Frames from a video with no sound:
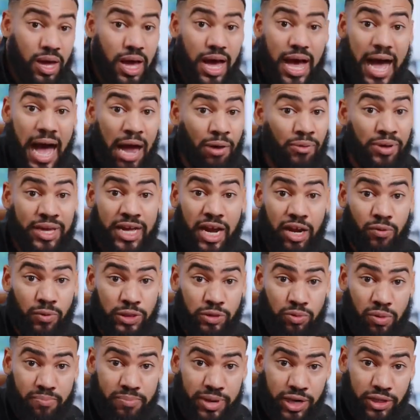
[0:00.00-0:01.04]
I don't care
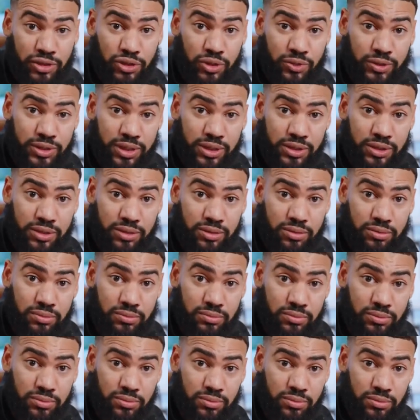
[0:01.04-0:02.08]
which one Bear chooses.
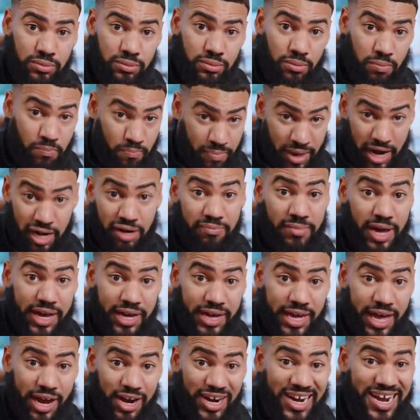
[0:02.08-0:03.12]
Bear might
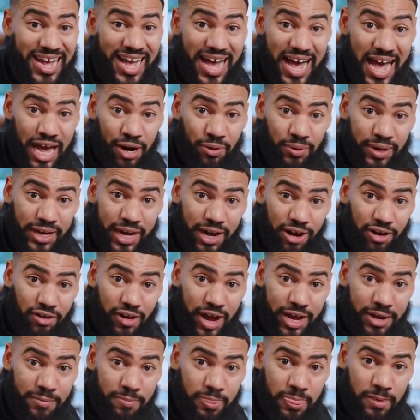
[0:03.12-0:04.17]
care. I don't care,
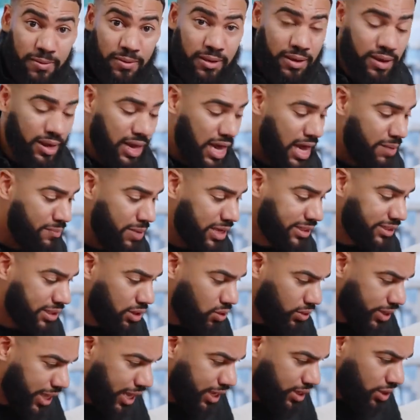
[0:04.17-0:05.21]
right? I might say,
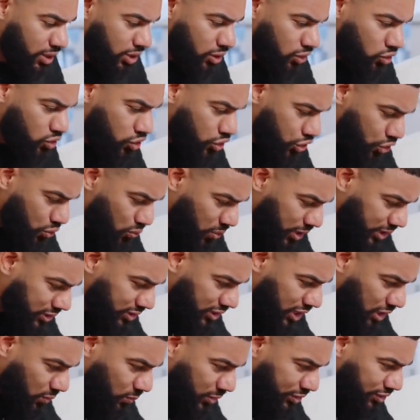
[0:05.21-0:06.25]
okay, do you want to
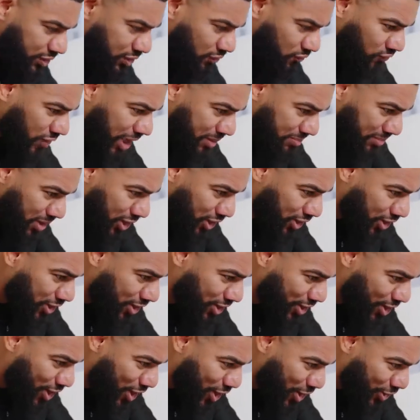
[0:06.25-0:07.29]
start with the red
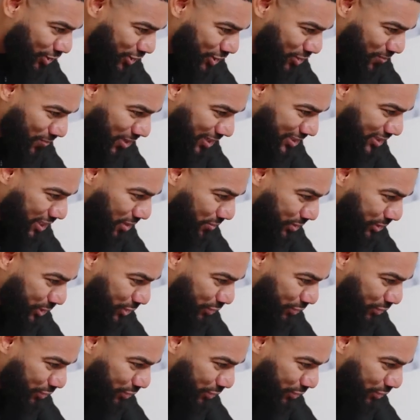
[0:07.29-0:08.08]
marker or do you want to start with the